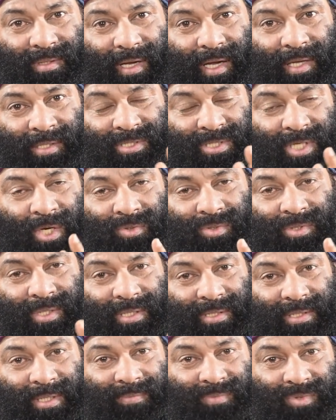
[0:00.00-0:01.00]
and shout
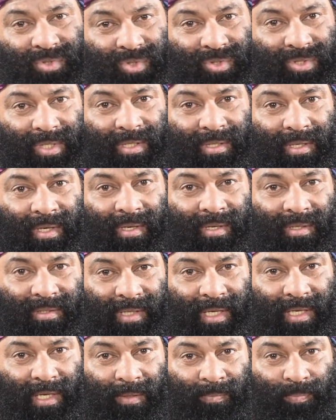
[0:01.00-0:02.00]
at him so that
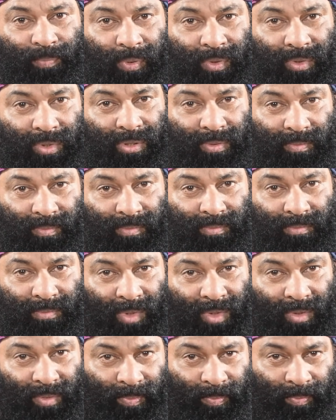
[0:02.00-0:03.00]
they can put
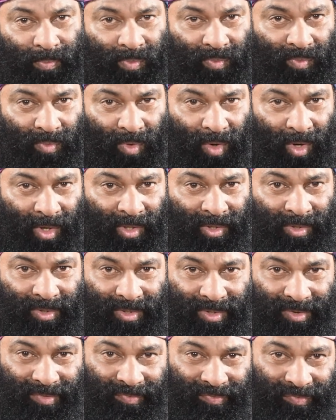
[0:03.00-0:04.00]
more oil
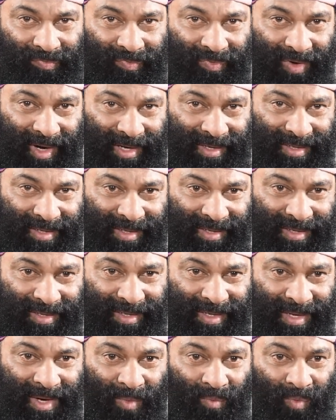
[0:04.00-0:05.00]
into the fire?
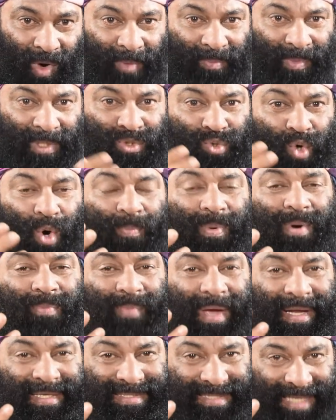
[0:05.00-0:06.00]
One must open
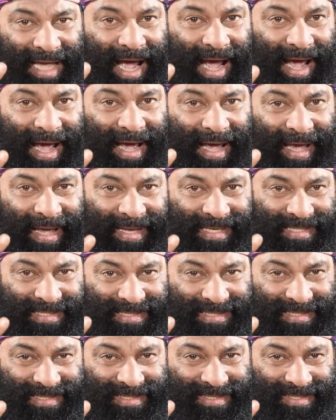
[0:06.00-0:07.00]
men's
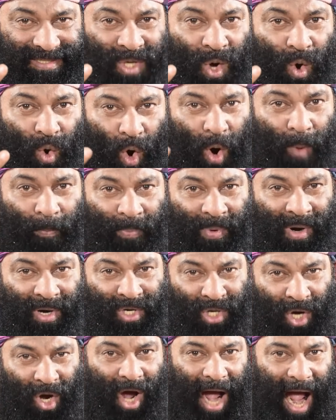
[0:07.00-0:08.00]
eyes. Open
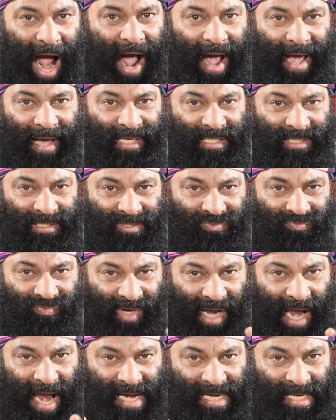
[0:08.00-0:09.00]
your eyes,
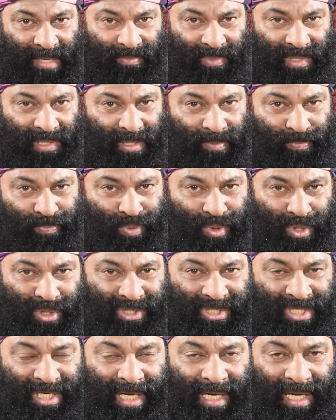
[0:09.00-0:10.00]
Vladimir
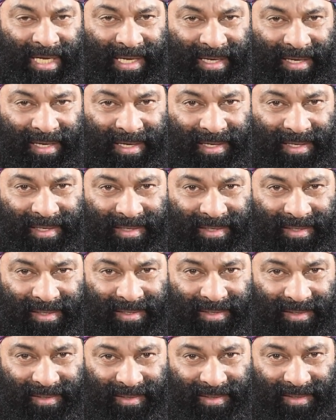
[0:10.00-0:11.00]

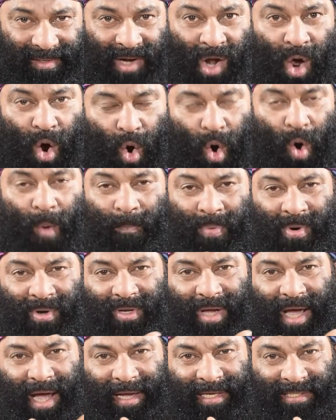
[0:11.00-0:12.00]
Putin. Open
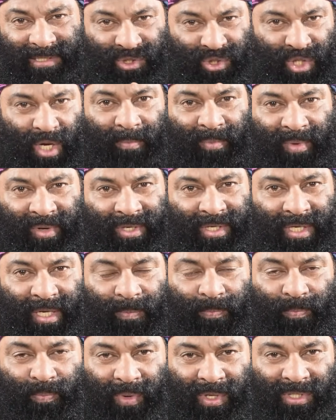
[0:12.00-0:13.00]
your eyes,
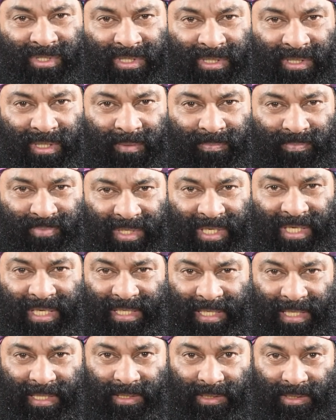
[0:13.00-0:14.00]
American President
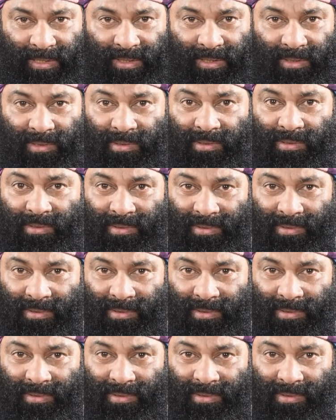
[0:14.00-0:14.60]
Biden.